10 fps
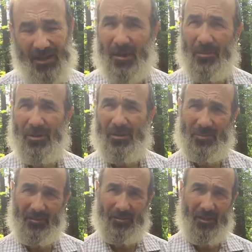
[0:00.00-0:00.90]
They beat
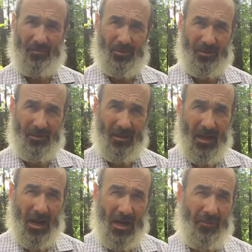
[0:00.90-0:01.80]
themselves up.
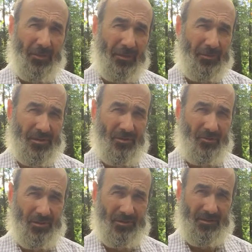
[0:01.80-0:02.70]
Number three is the
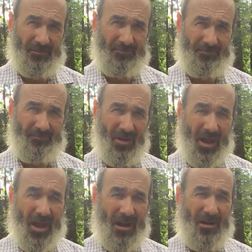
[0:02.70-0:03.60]
worst.
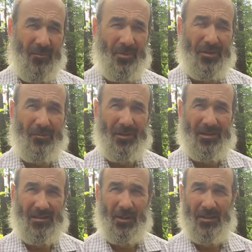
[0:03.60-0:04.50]
Number three
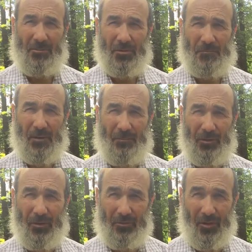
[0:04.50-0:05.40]
is because most people
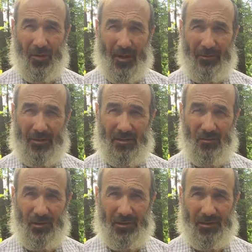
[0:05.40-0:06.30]
don't know how this
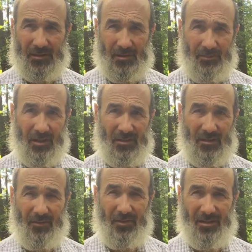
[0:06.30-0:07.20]
works. Because
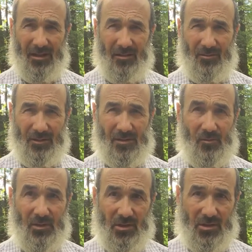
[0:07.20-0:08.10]
of our ignorance,
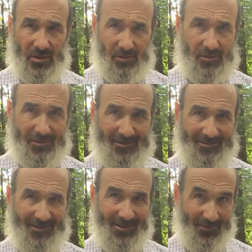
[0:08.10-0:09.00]
we judge
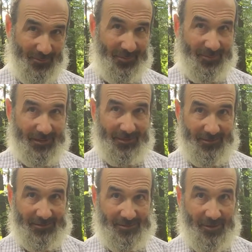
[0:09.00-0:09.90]
with our
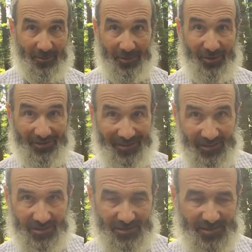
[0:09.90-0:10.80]
ignorance, not with our
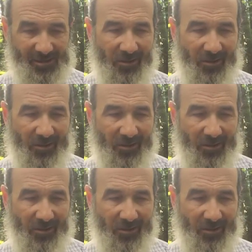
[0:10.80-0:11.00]
intelligence.